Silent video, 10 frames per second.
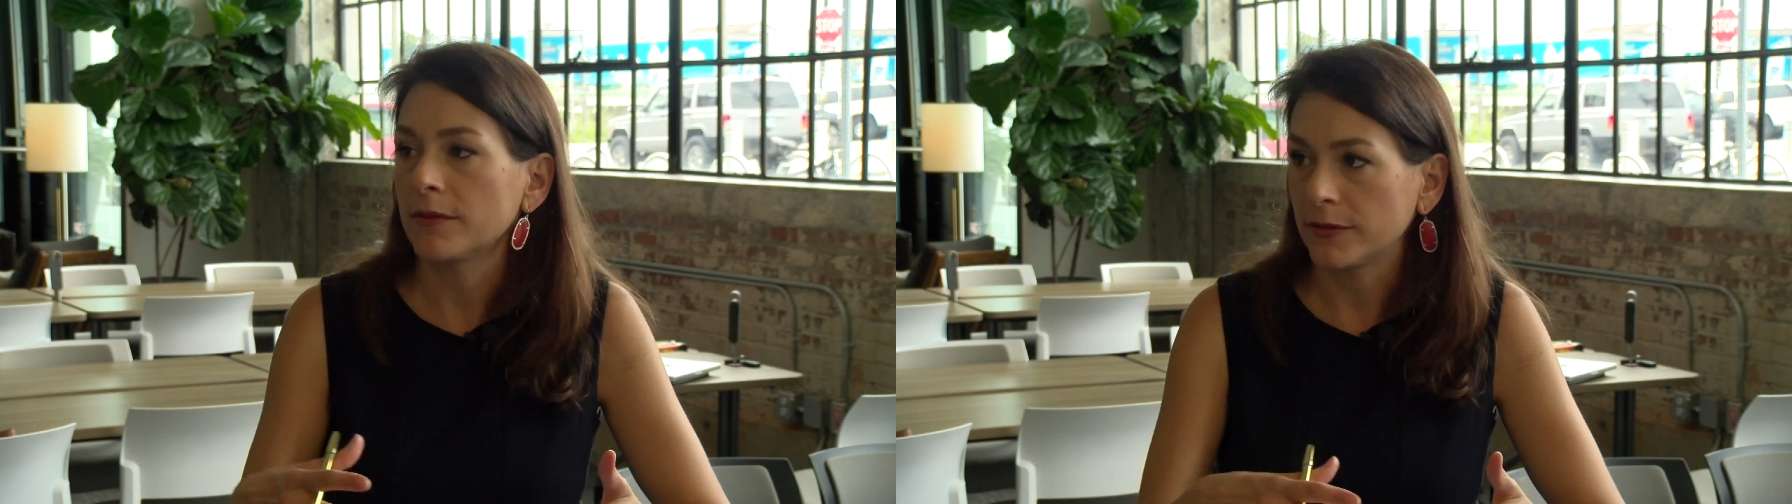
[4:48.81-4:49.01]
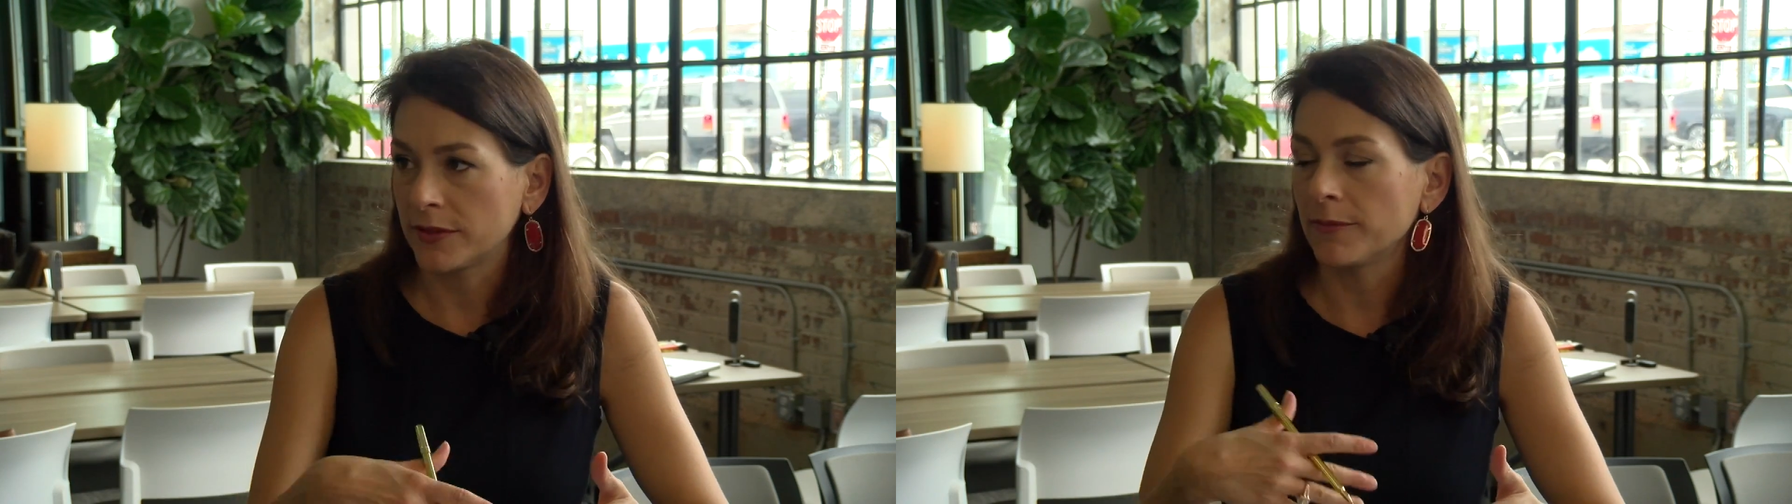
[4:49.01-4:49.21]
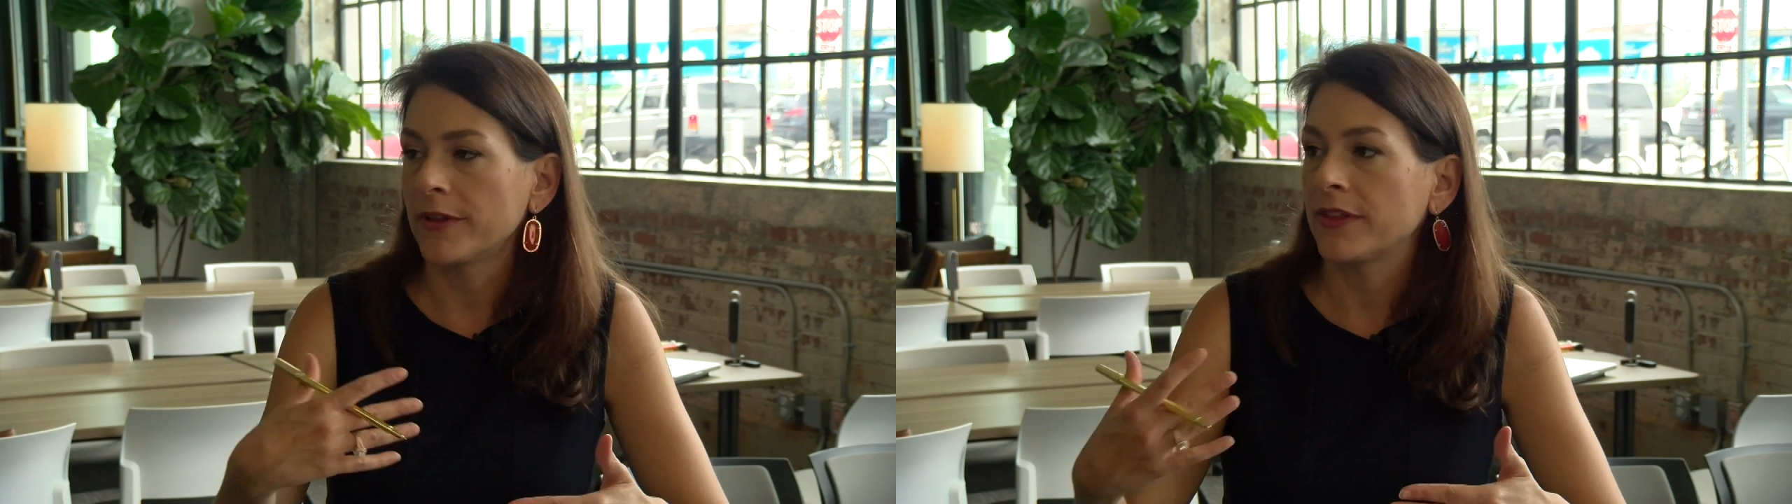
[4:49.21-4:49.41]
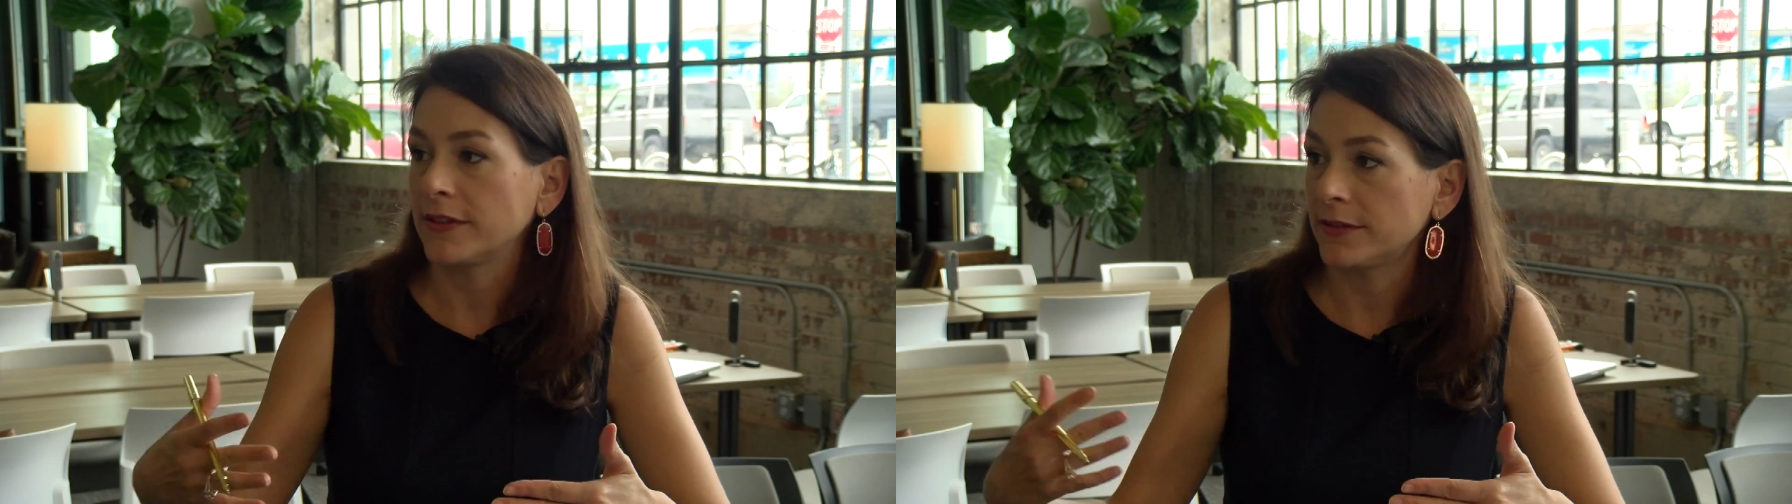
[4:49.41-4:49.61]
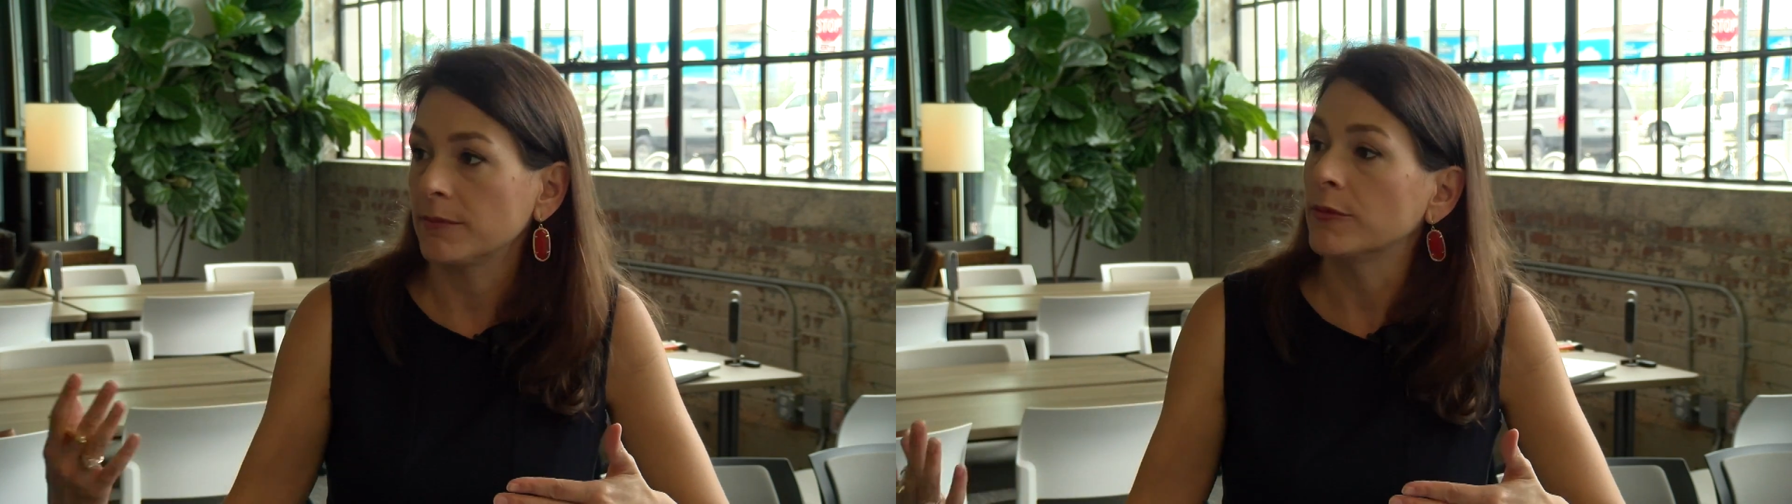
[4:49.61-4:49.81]
someone
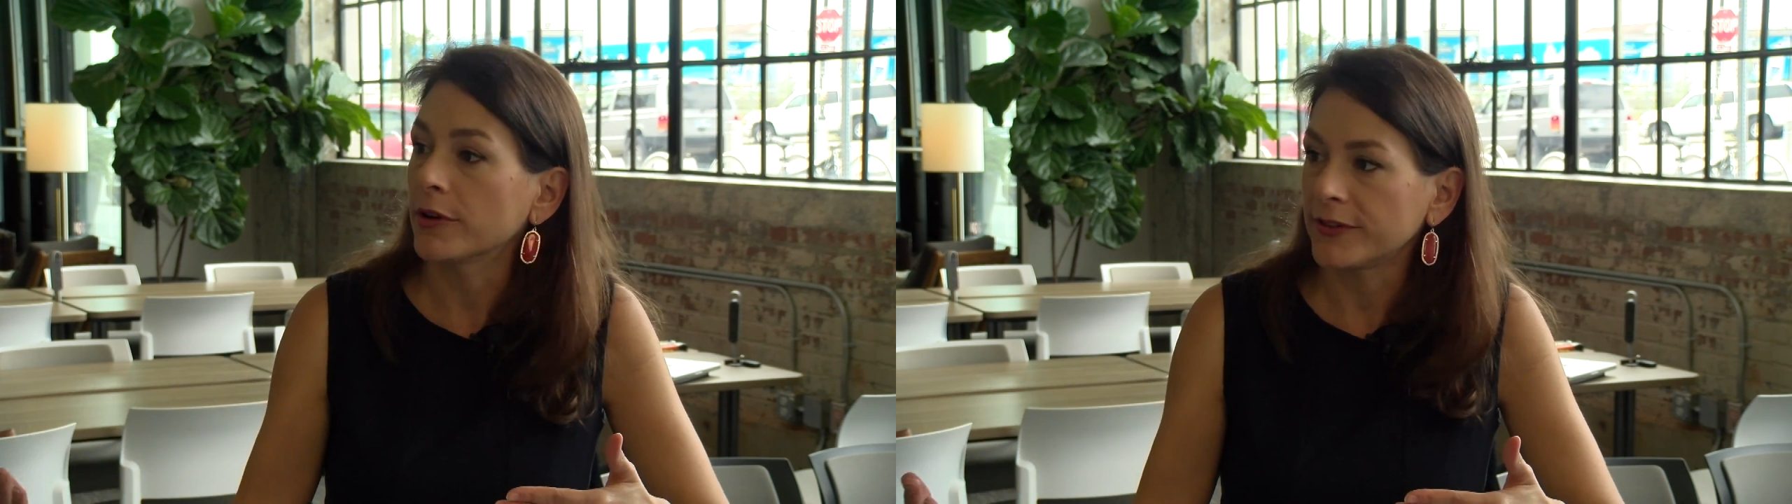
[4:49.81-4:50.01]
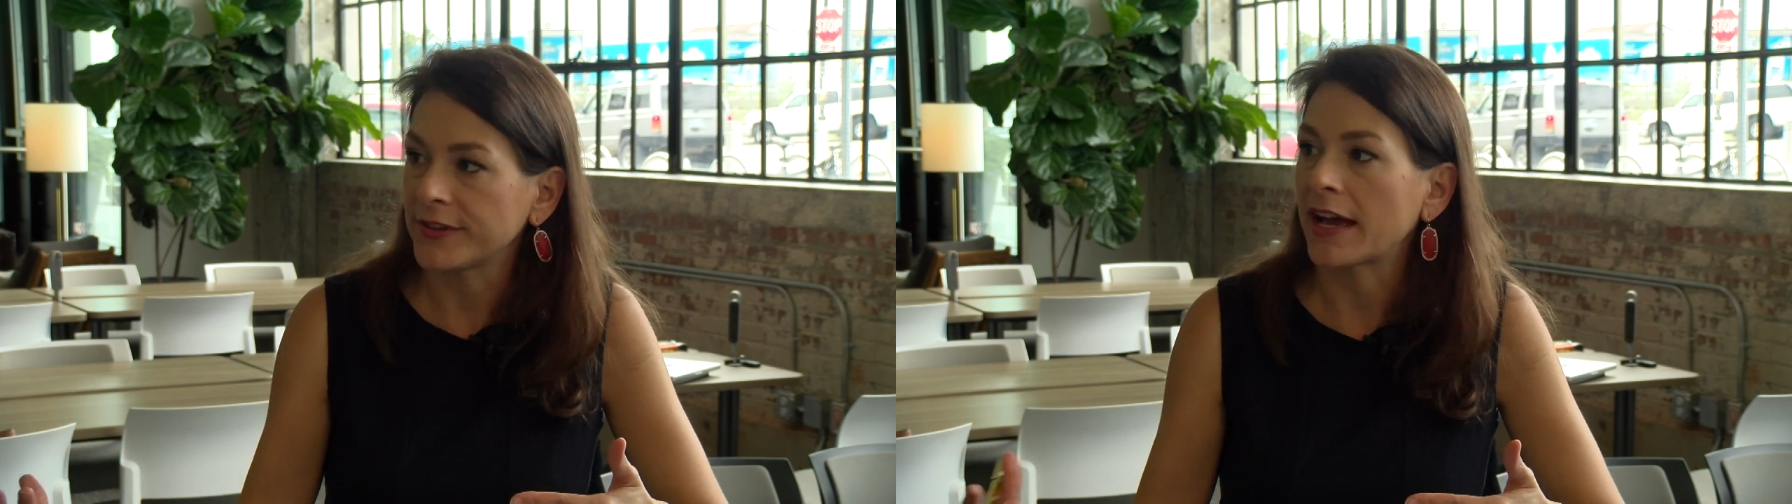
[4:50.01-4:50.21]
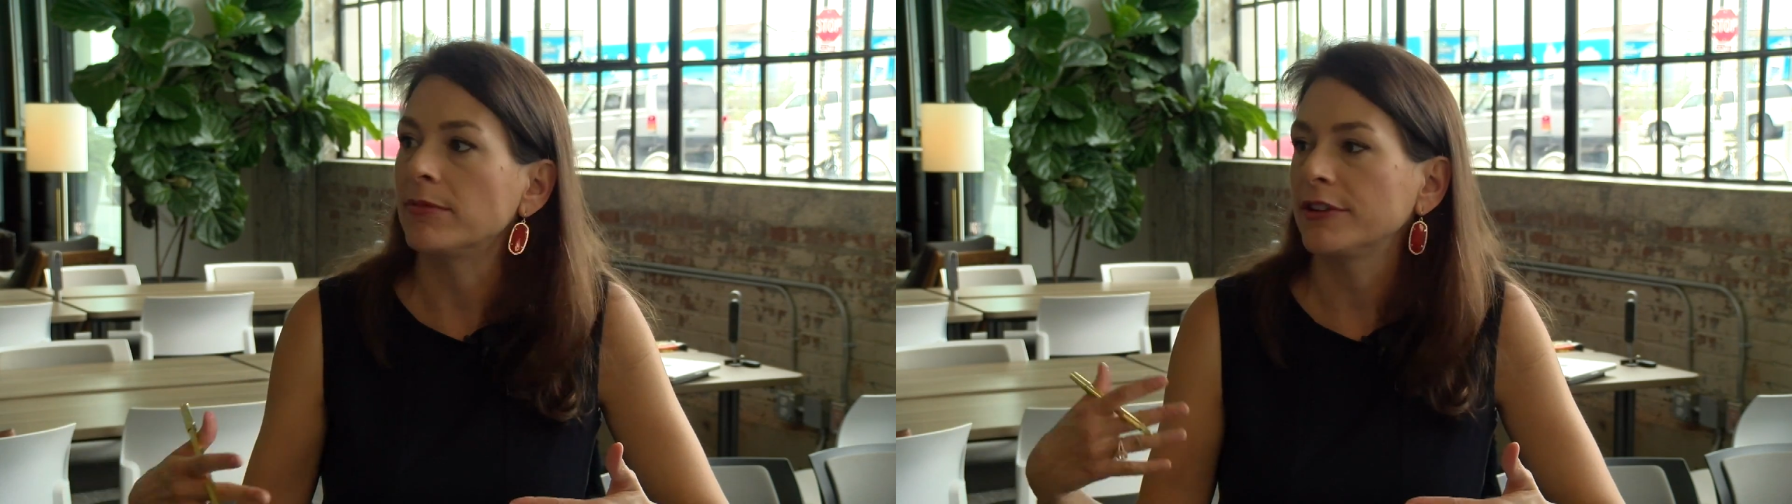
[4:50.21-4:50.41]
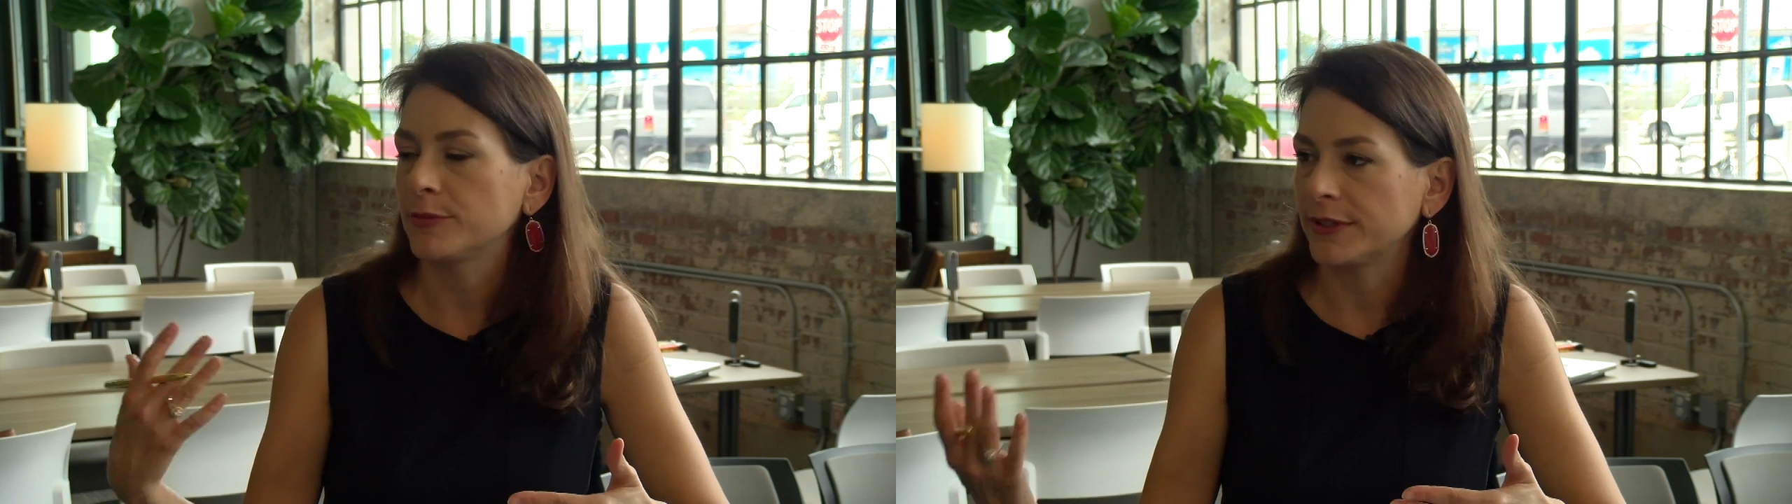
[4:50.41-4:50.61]
that's more established